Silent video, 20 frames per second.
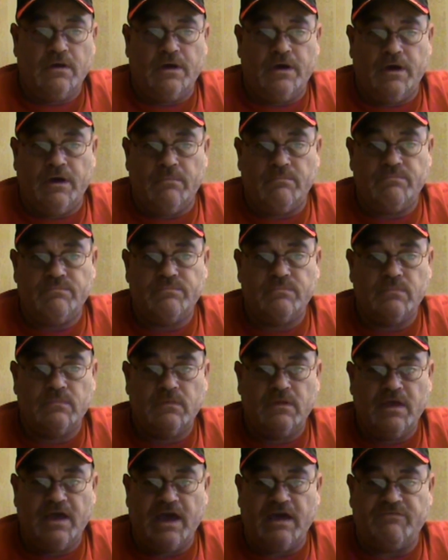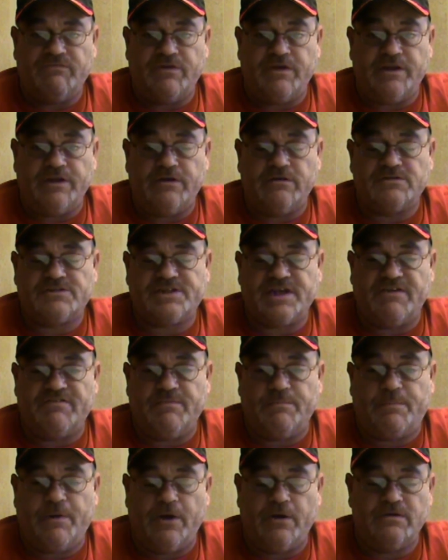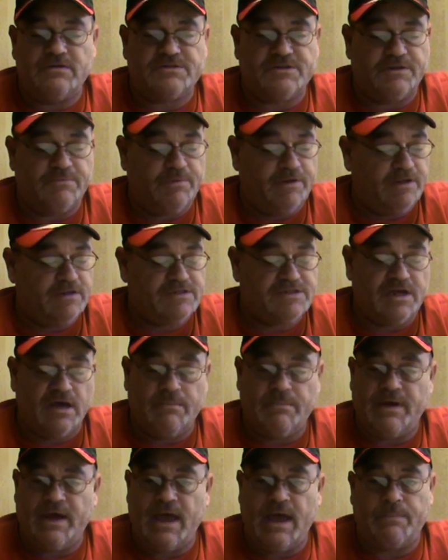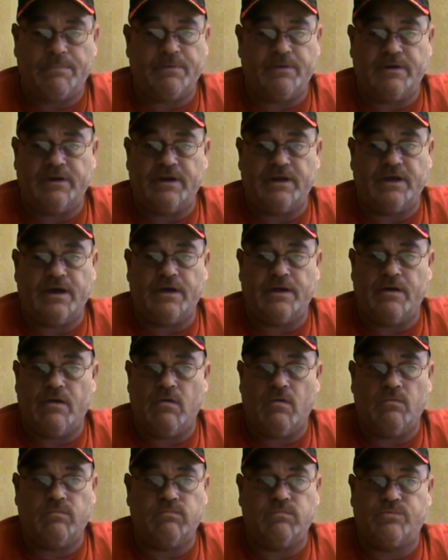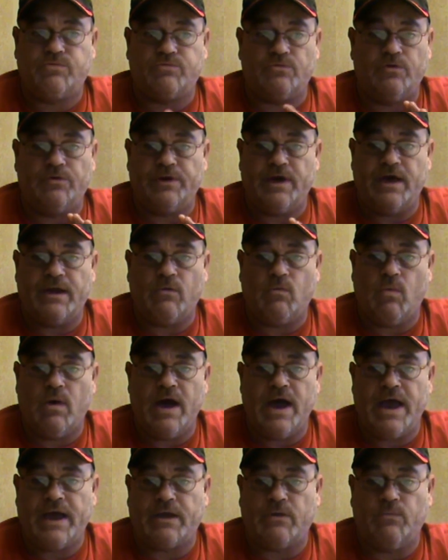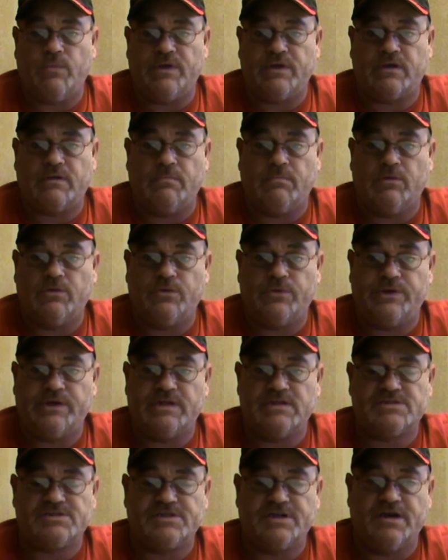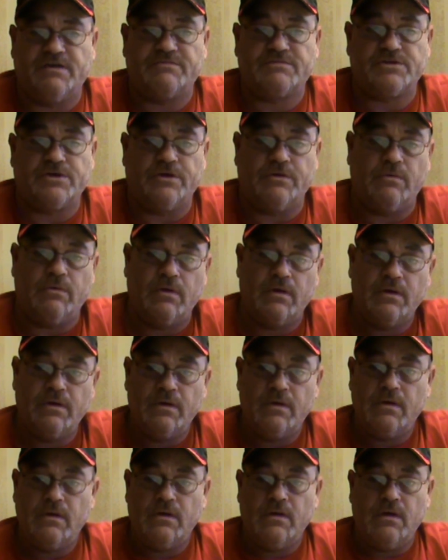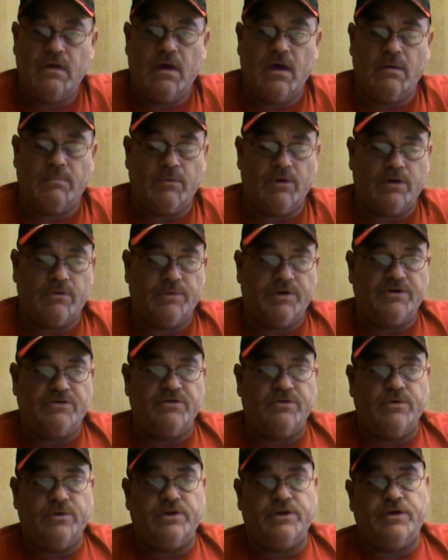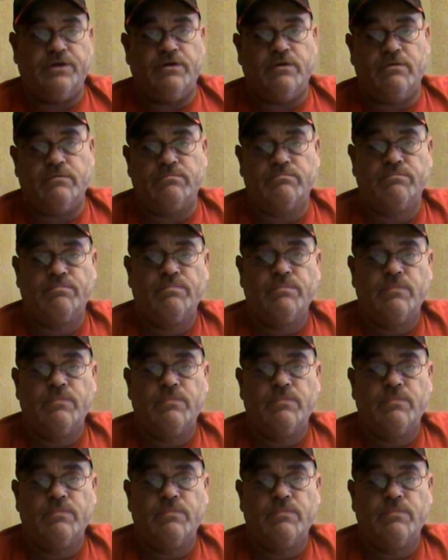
Had video 7 posted, but something happened and it got all thrown out of whack and went kablooey and stuff, so I'm going to redo it here.